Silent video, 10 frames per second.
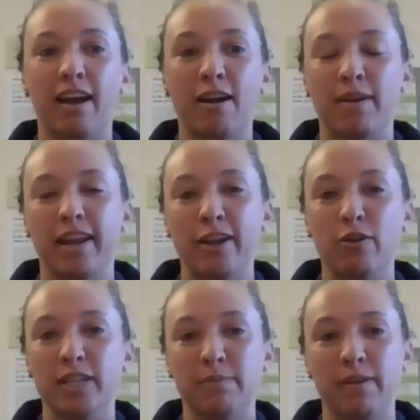and he'll
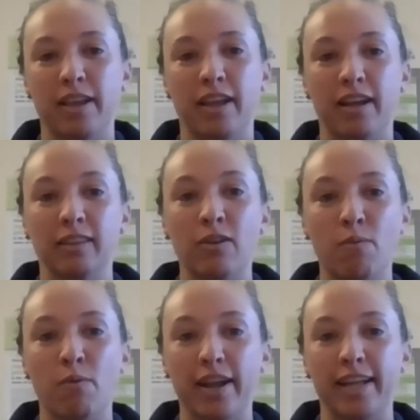be speaking a
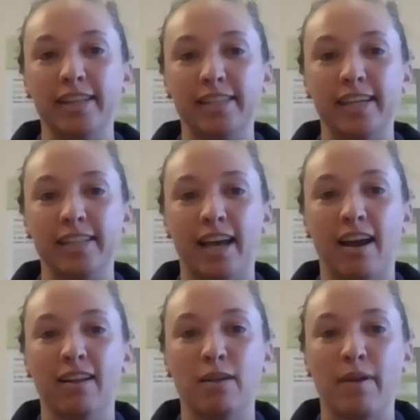lot more in
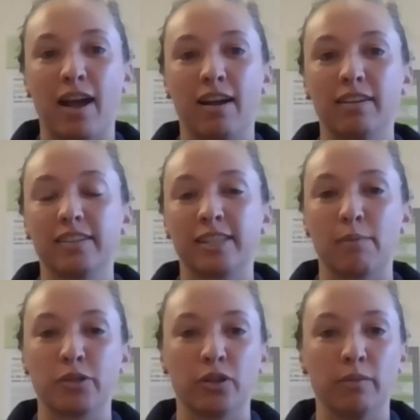detail about
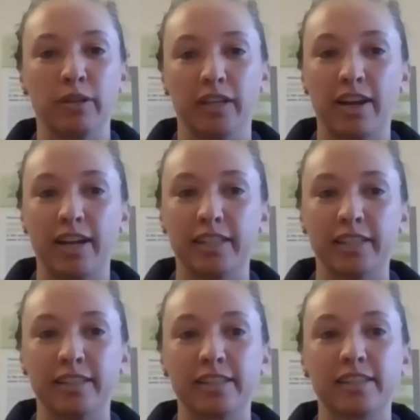subsoil
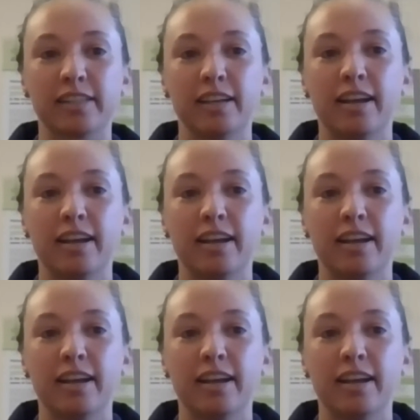ameliorations,